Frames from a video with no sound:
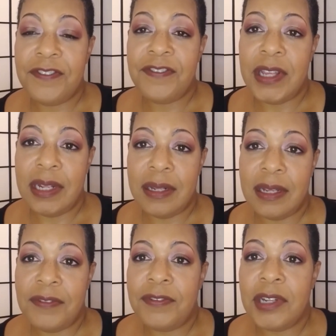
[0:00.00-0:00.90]
fit.
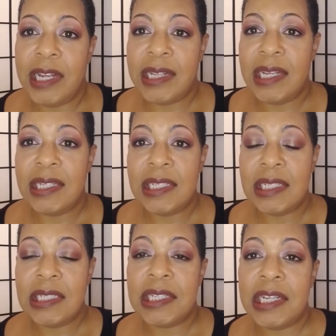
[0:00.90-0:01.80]
They feel like they need
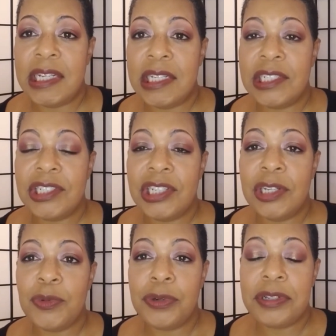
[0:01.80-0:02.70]
to change
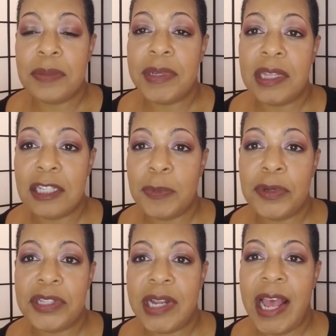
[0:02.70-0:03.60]
in order to make this
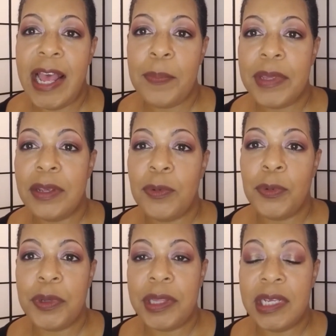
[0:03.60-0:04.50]
person happy,
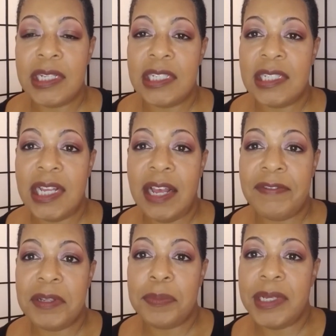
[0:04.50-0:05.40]
or things just
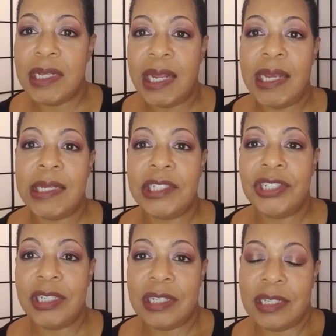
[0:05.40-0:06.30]
have to be like
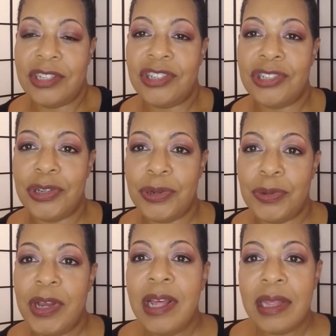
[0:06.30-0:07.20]
just
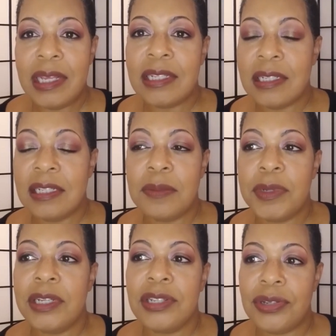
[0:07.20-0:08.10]
so. Things need to
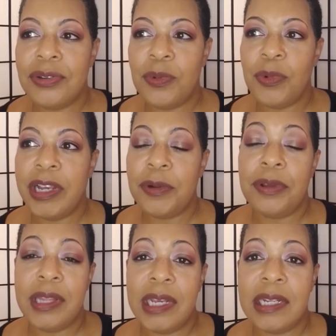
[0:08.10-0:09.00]
be a certain way, or
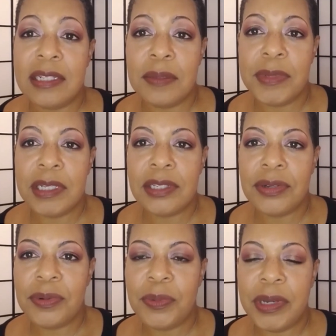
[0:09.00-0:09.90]
they need to be a
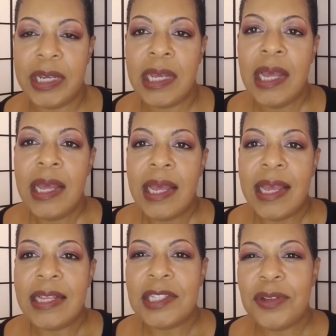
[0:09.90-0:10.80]
certain way.
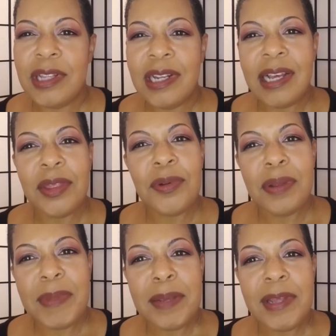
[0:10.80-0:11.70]
And so then I
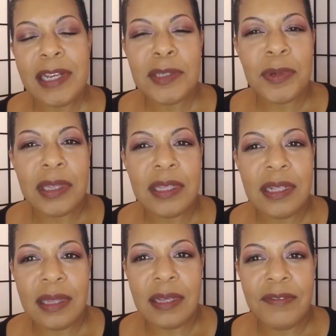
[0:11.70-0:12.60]
thought maybe that's what
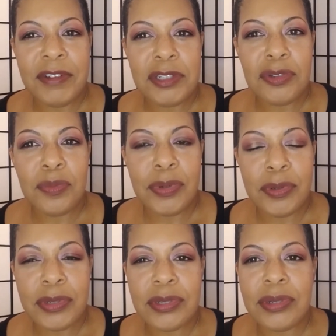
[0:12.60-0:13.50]
the original
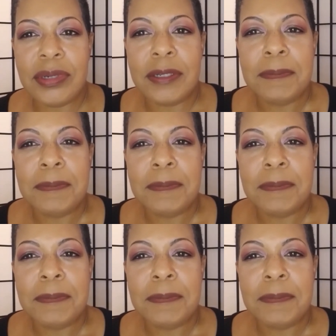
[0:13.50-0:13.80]
poster